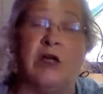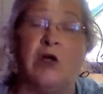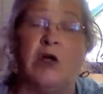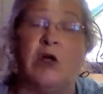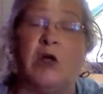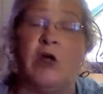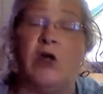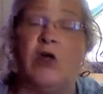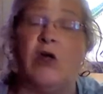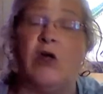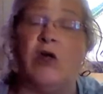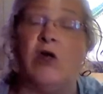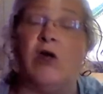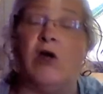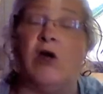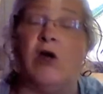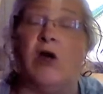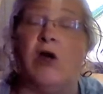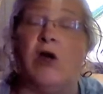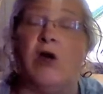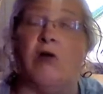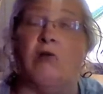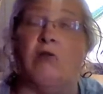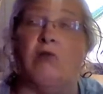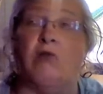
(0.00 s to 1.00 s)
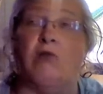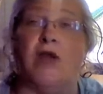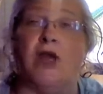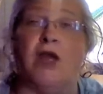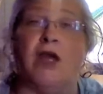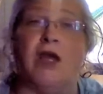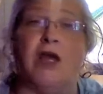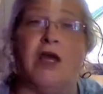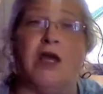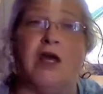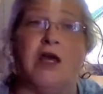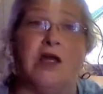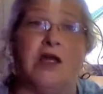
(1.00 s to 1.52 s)

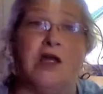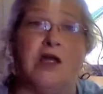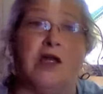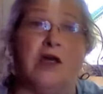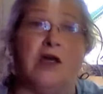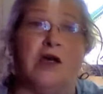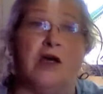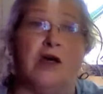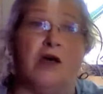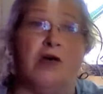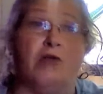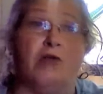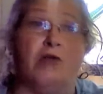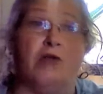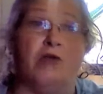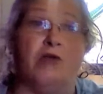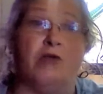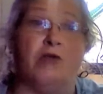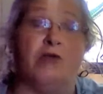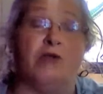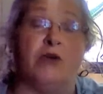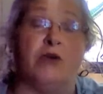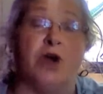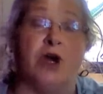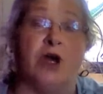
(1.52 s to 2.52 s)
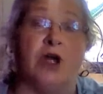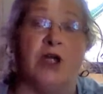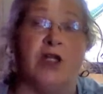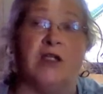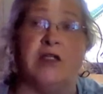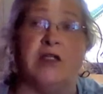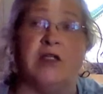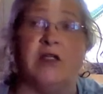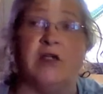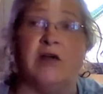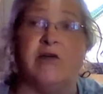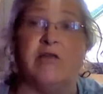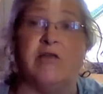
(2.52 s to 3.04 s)
With fries and stuff,
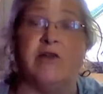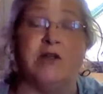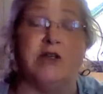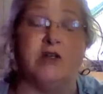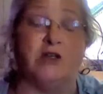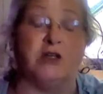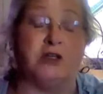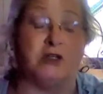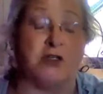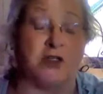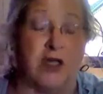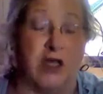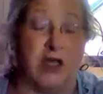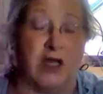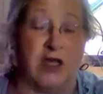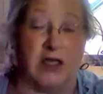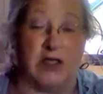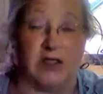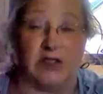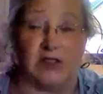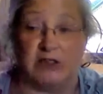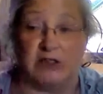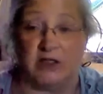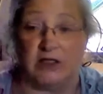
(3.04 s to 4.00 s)
it's just excellent.